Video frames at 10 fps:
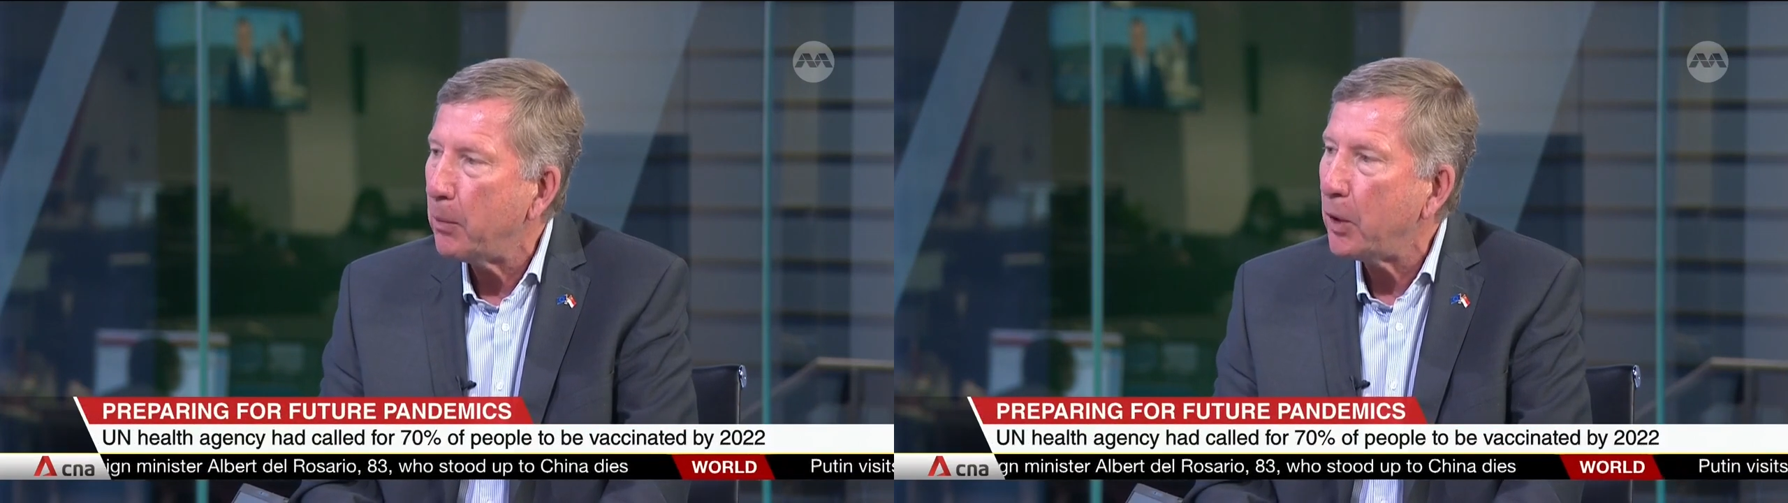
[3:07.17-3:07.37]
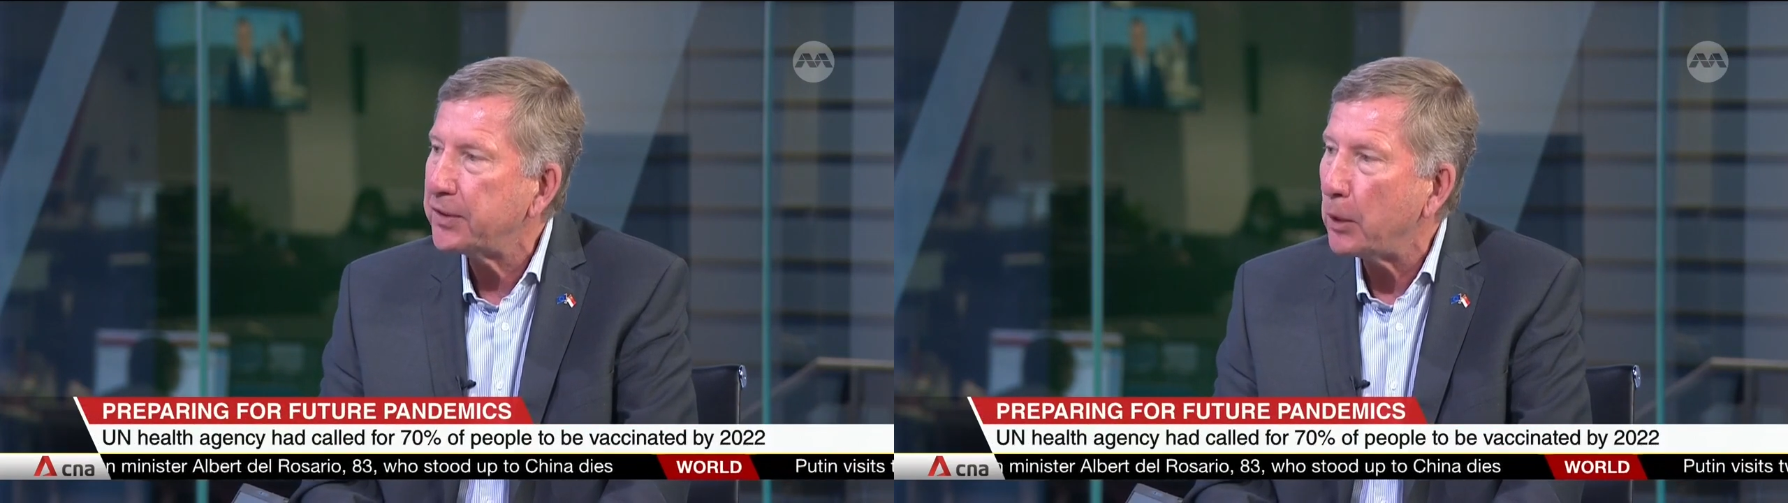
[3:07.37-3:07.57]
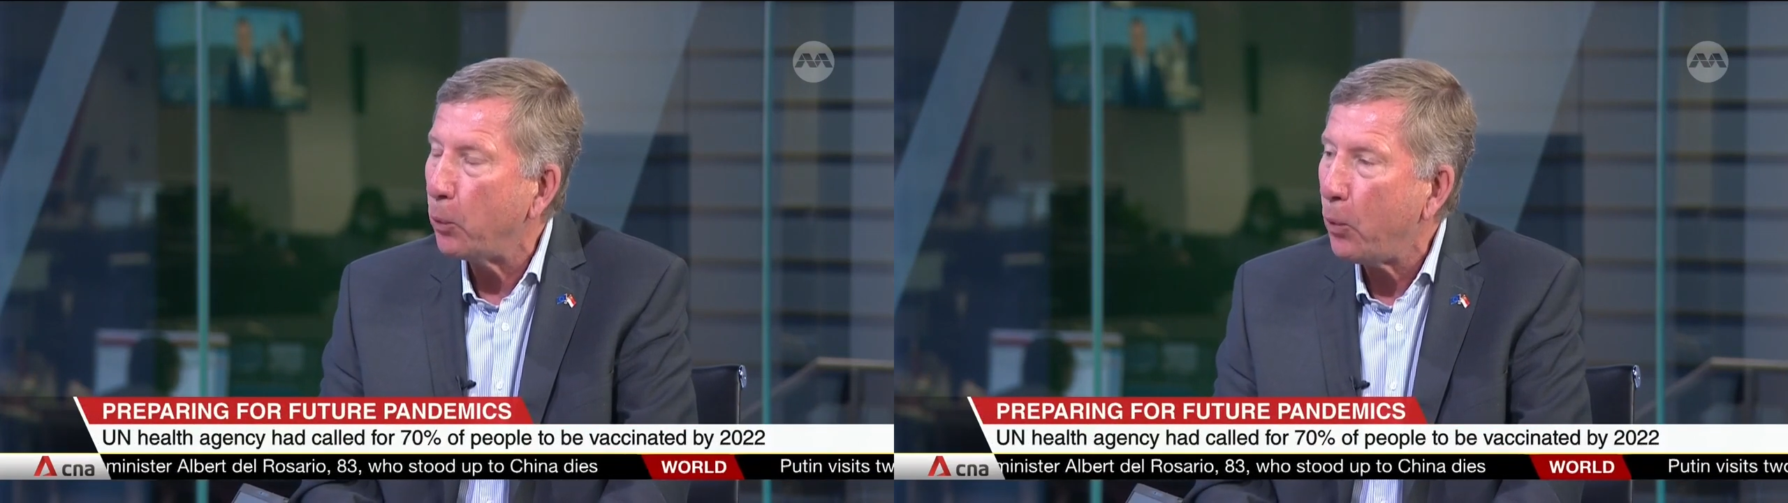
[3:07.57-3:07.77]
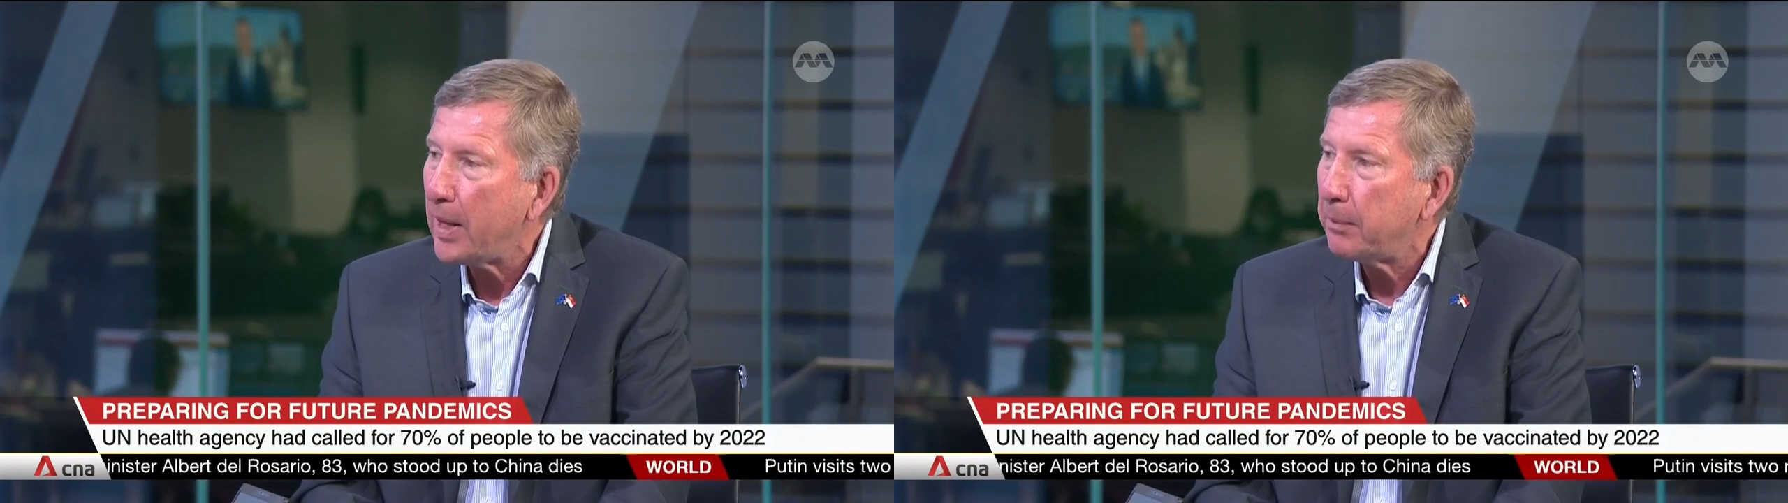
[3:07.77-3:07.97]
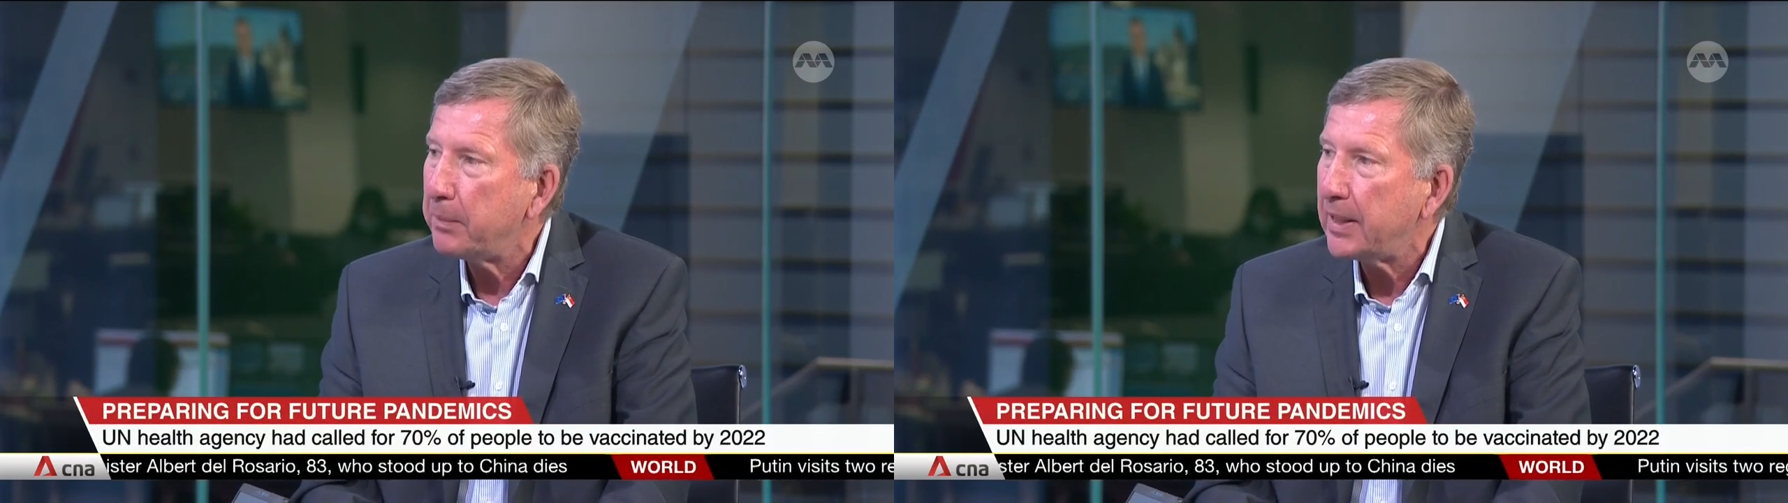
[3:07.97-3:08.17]
more than
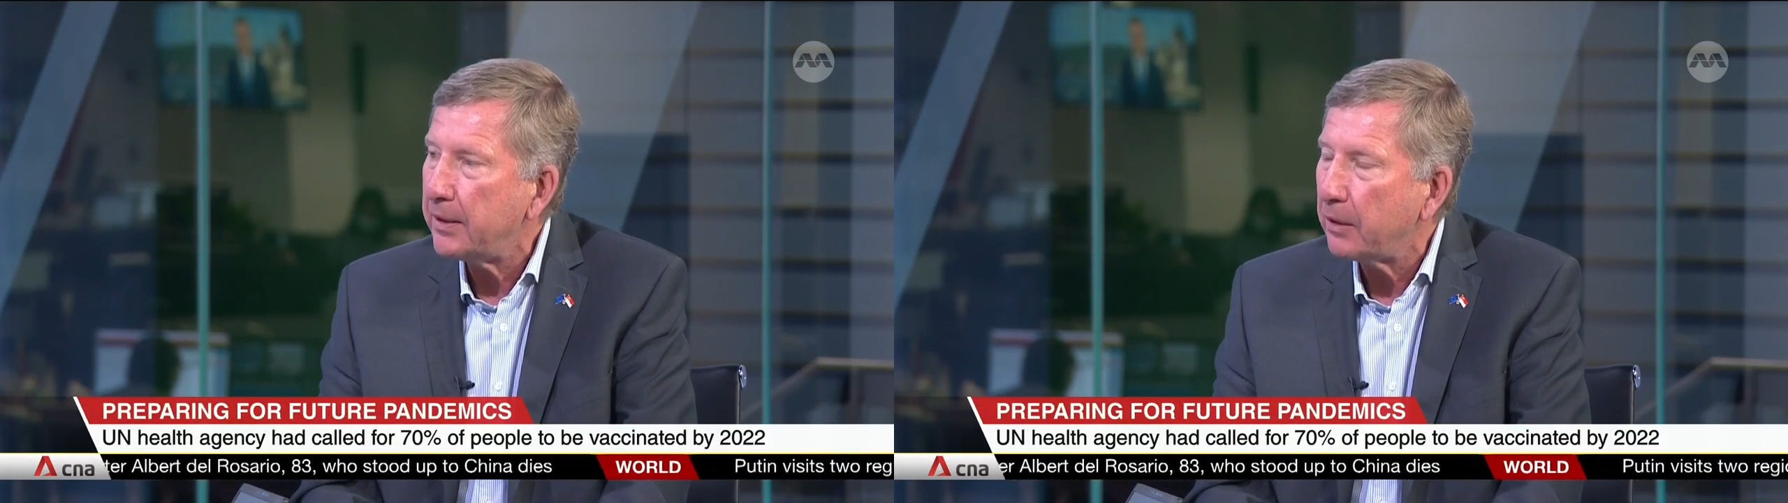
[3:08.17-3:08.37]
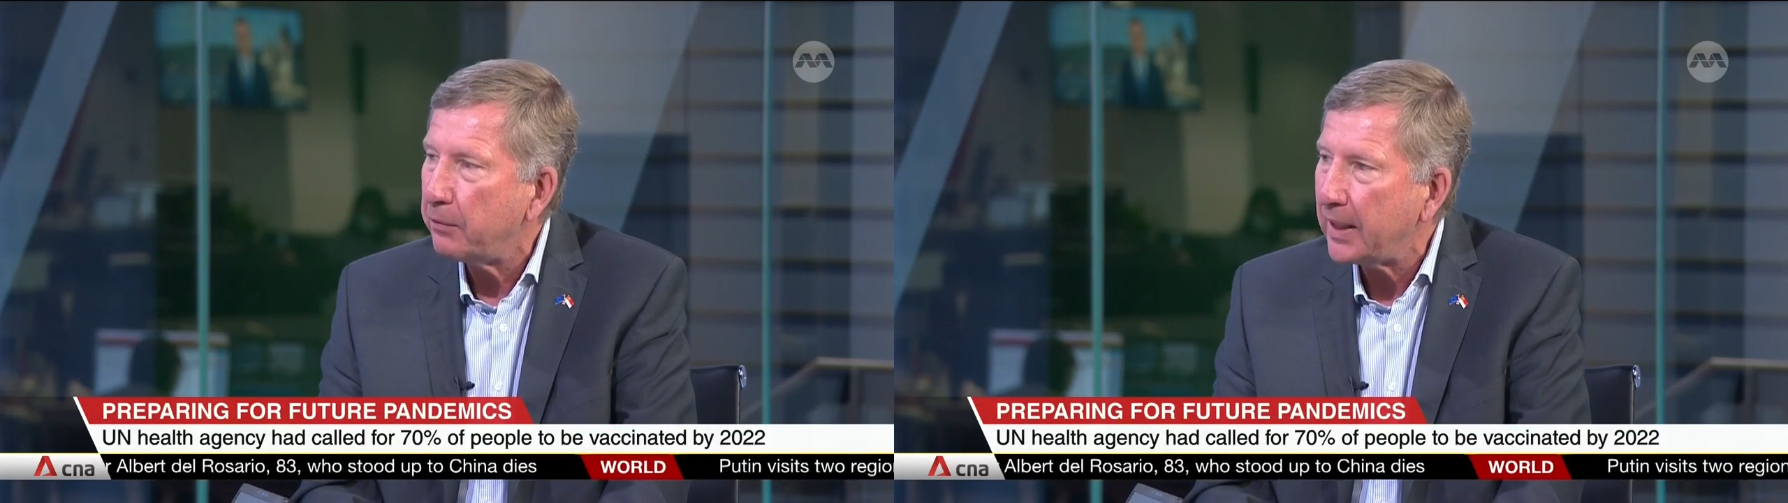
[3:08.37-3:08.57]
1 billion